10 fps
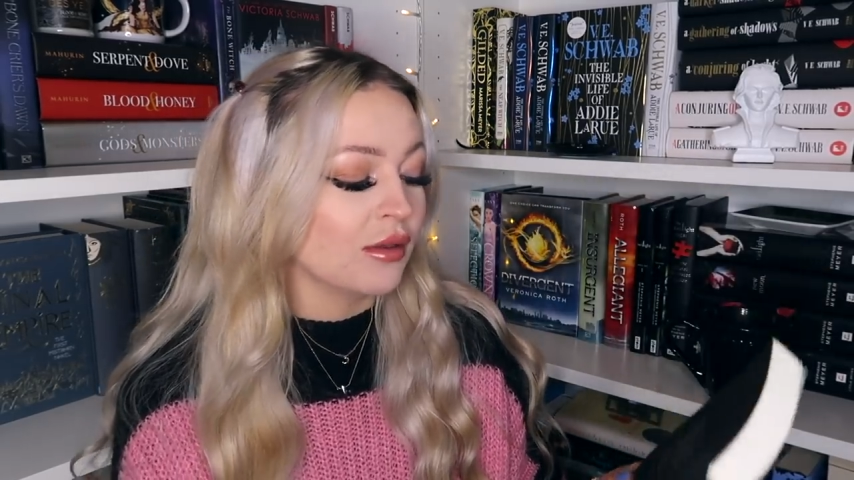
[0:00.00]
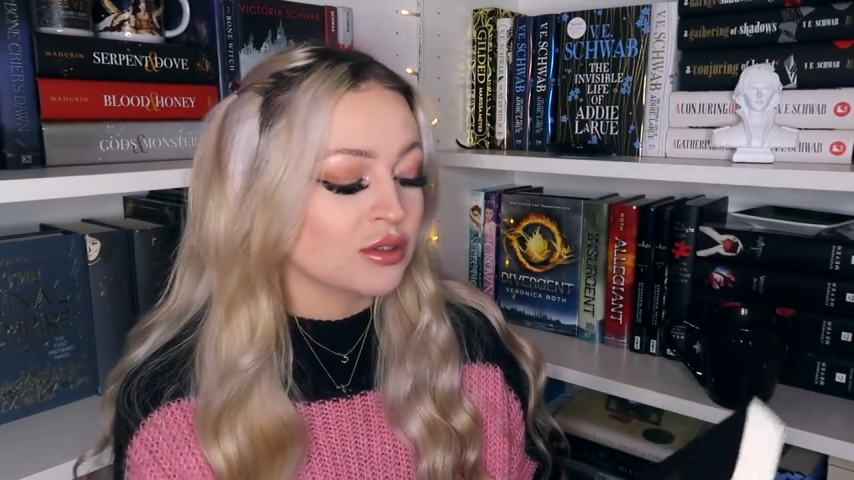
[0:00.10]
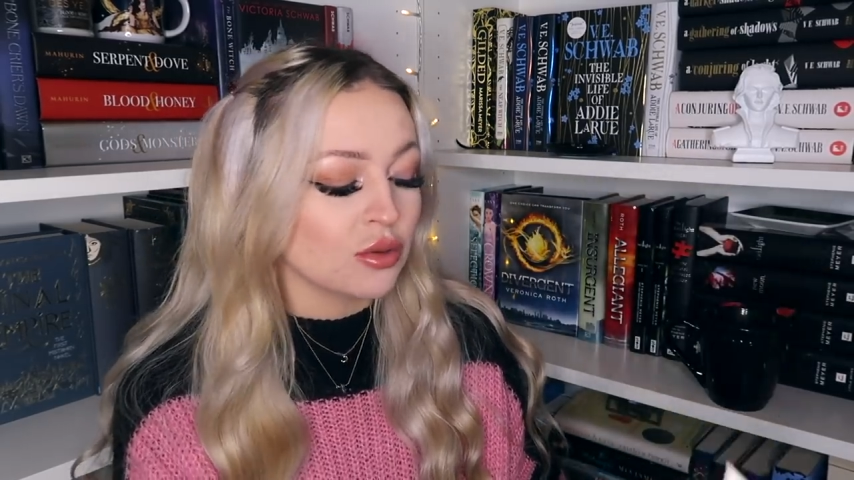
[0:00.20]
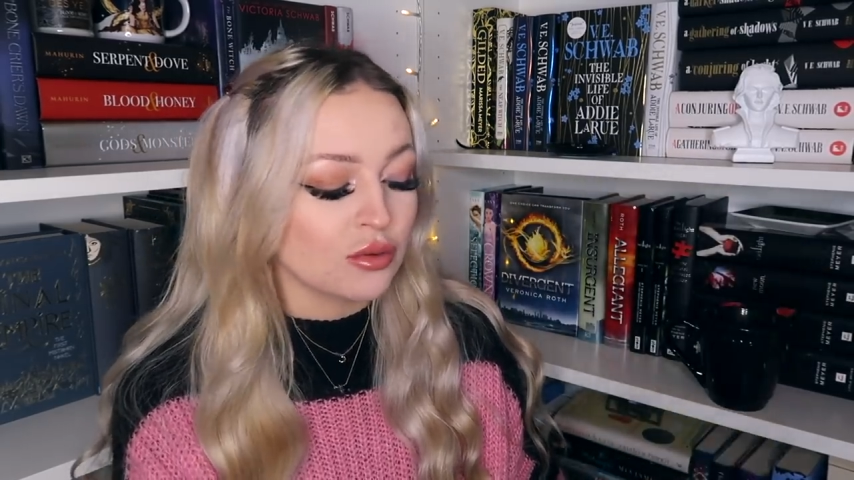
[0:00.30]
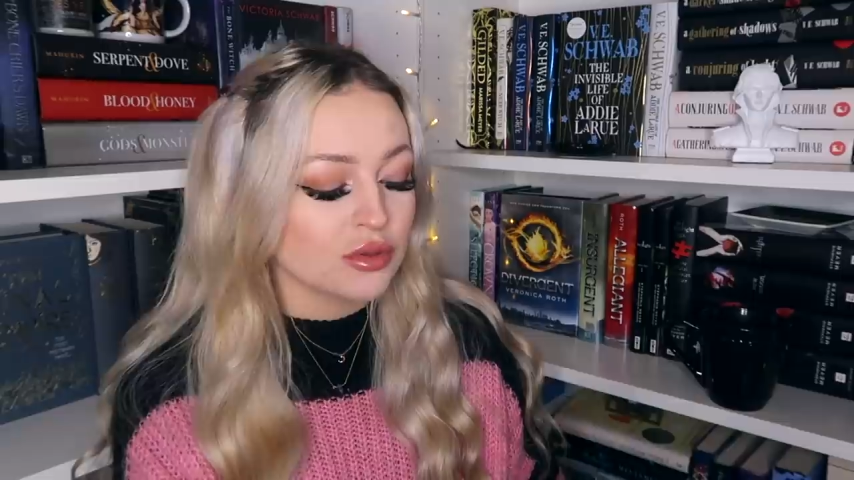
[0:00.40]

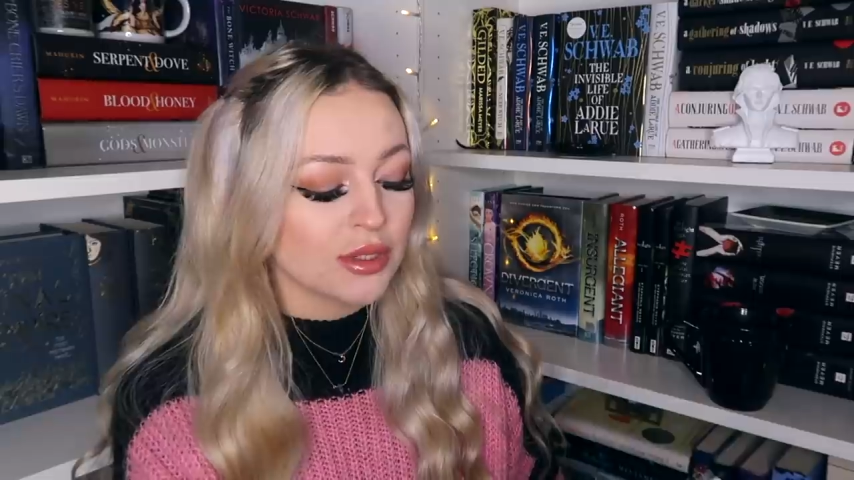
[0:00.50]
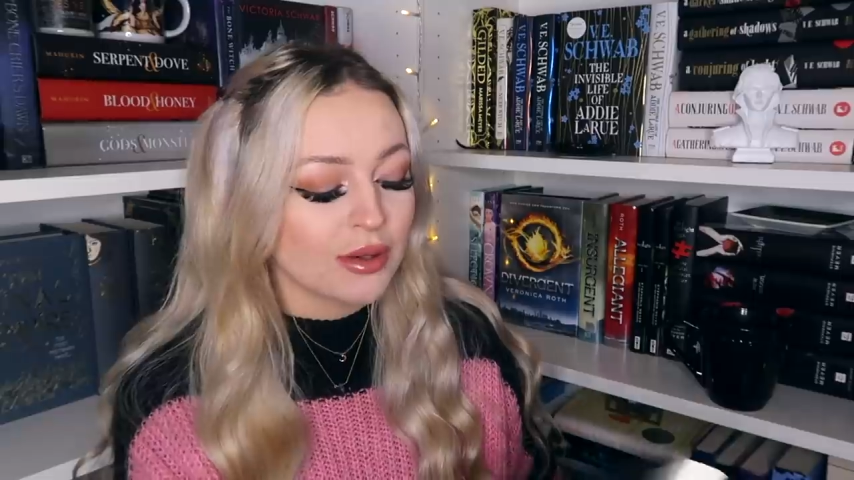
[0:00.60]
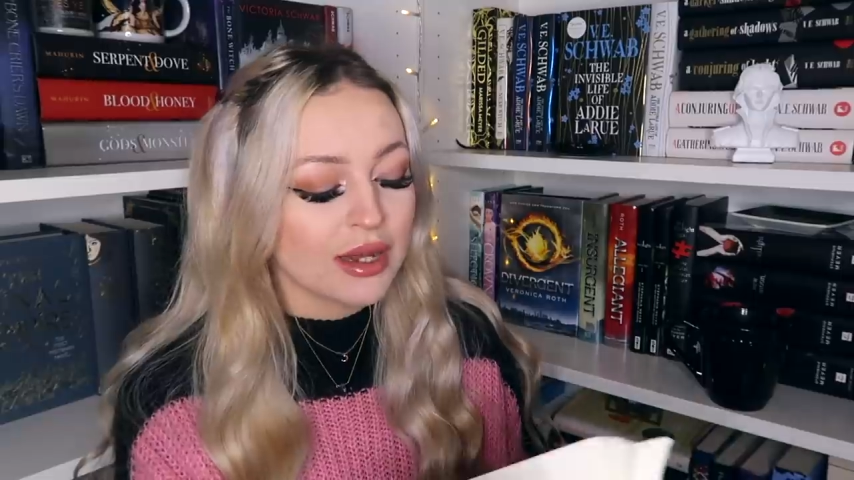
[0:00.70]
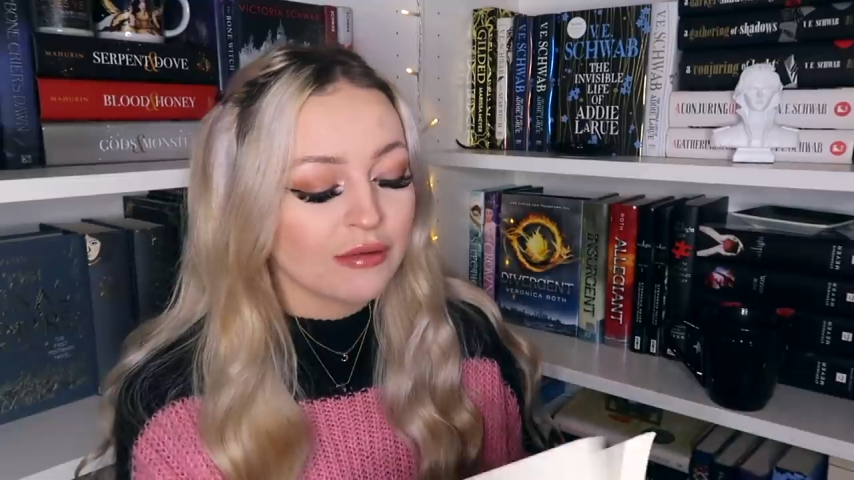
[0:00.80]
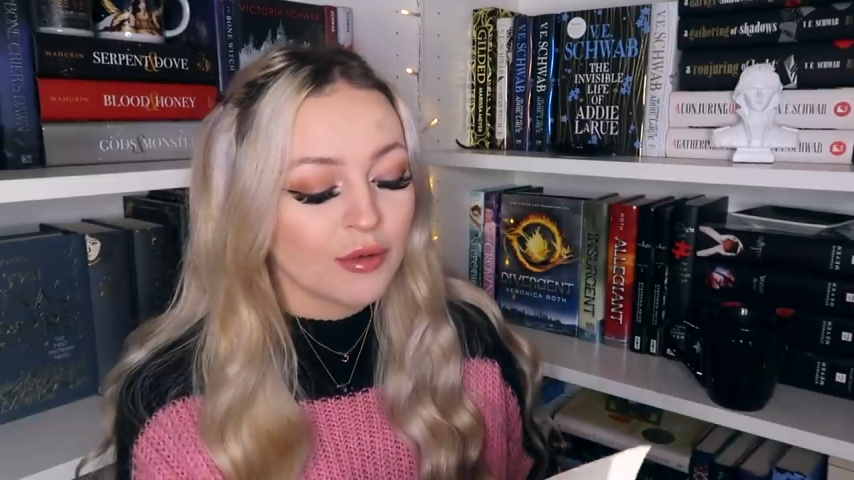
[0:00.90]
It's also
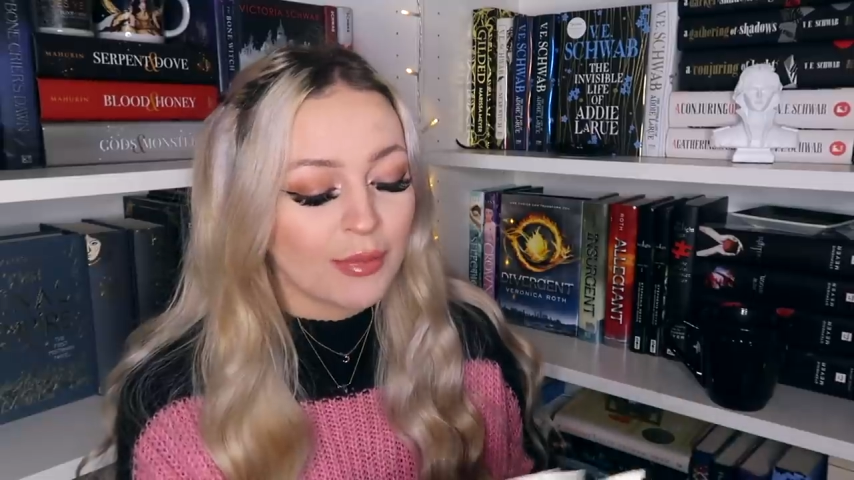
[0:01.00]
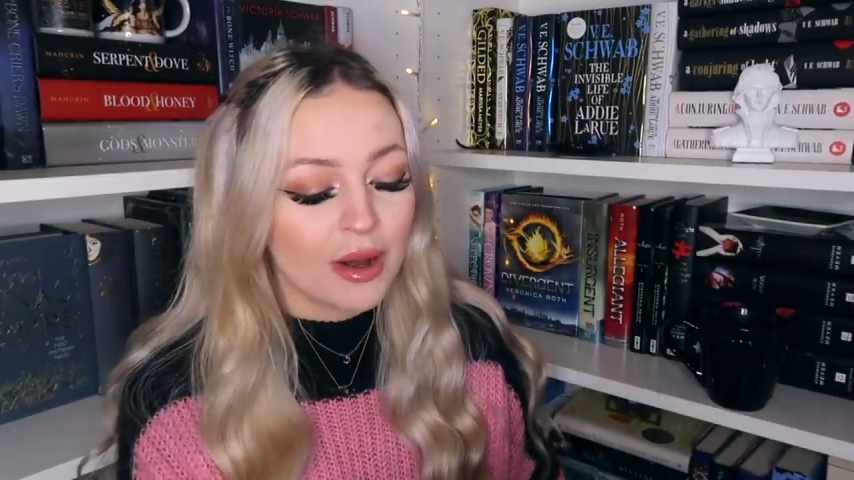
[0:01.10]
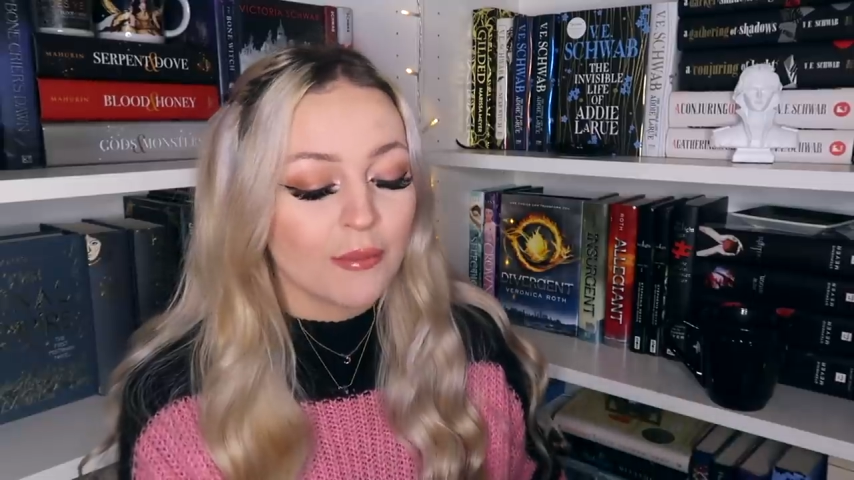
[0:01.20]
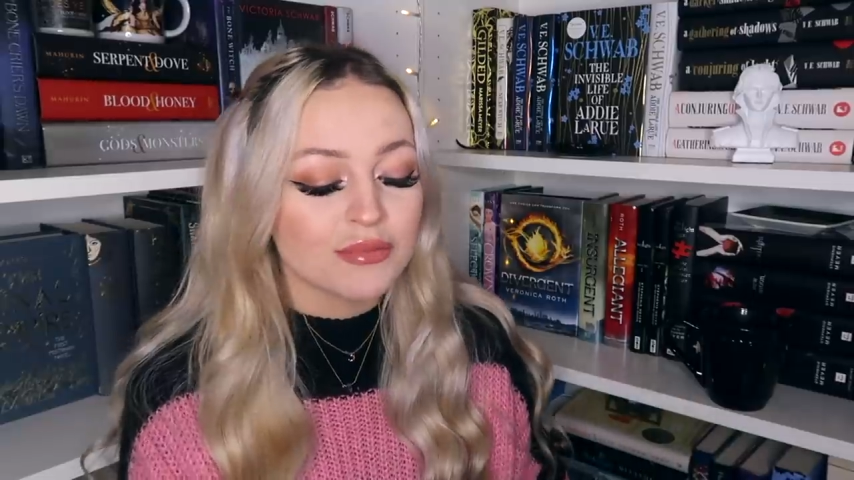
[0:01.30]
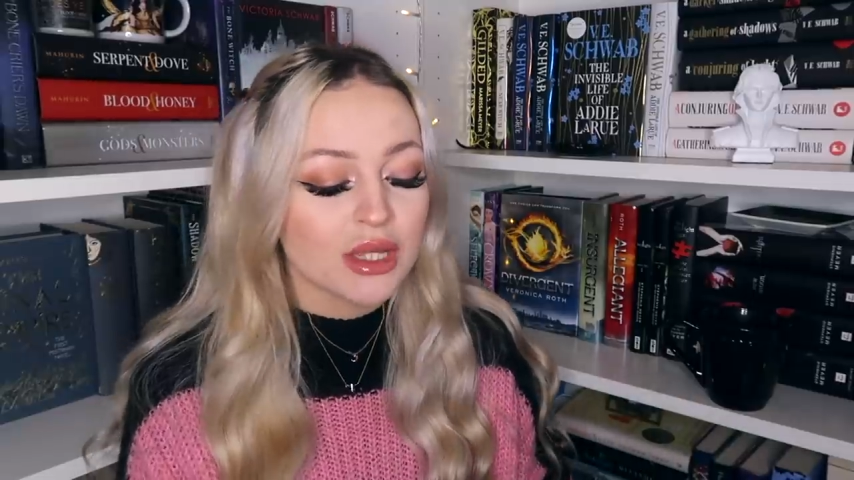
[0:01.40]
kind of
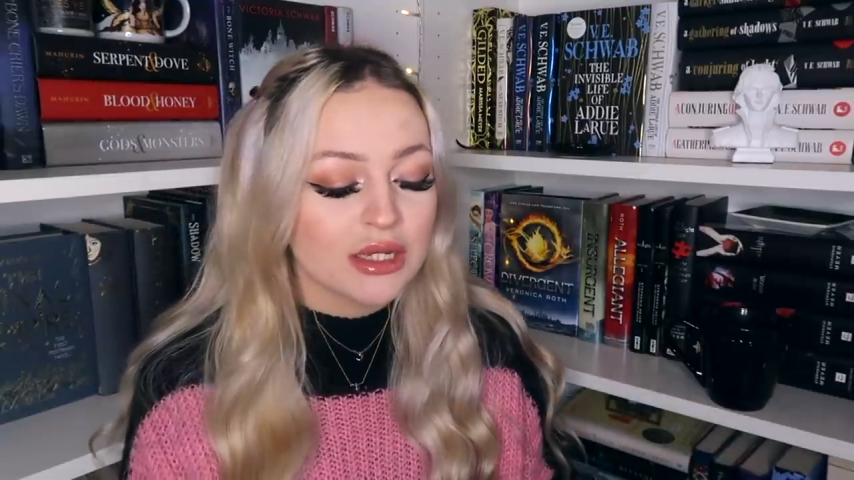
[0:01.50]
about